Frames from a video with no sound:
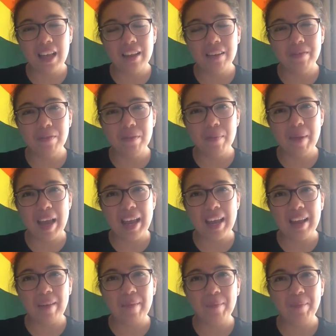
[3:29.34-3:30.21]
for
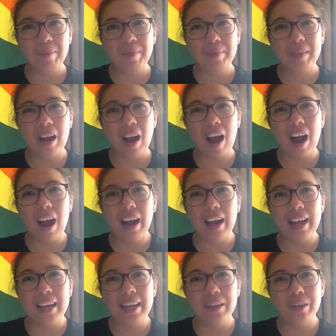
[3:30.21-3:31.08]
me,
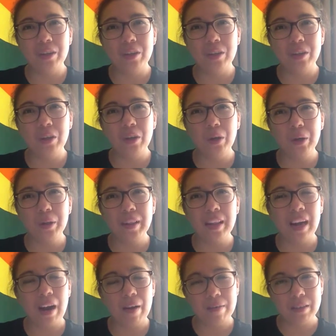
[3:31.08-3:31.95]
I knew
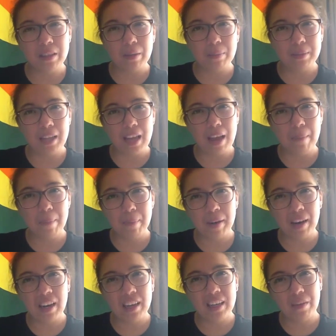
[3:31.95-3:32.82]
that I was upset,
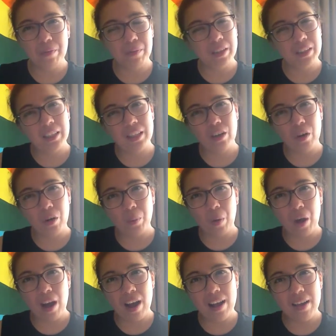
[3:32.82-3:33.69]
but I didn't really know
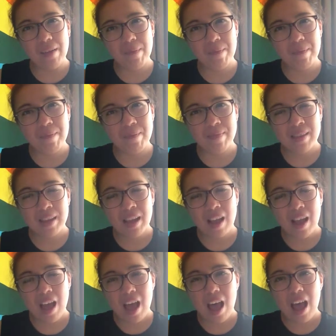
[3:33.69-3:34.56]
why.
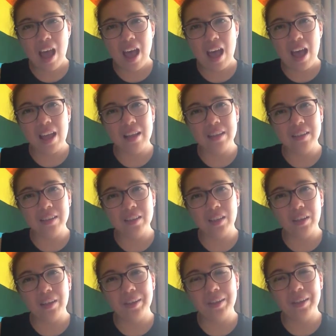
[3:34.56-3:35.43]
And
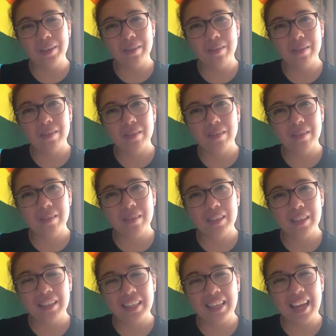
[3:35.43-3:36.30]
so
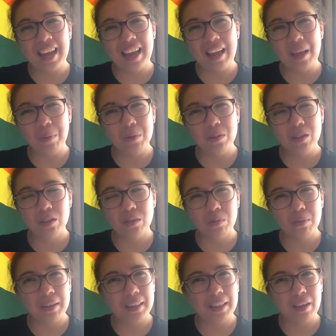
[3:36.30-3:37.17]
yeah, it was
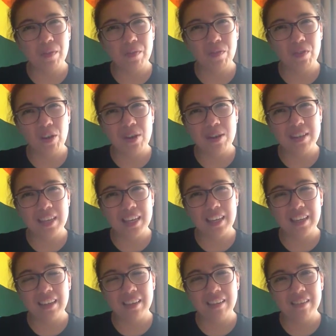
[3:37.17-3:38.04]
just really
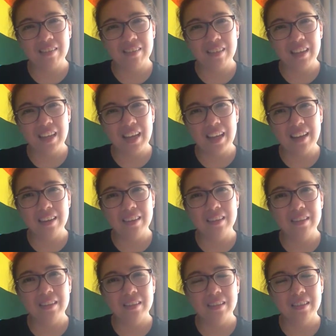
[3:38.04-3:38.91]
confusing
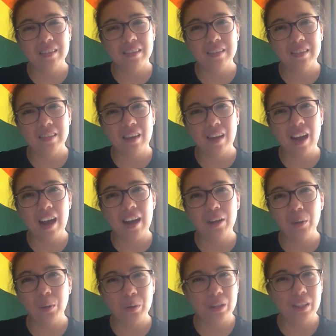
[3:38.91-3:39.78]
and I
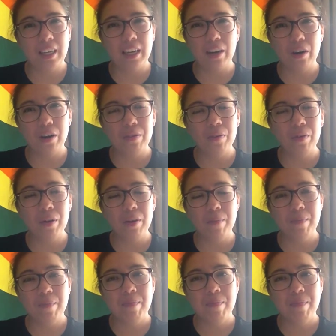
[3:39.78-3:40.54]
couldn't get over it.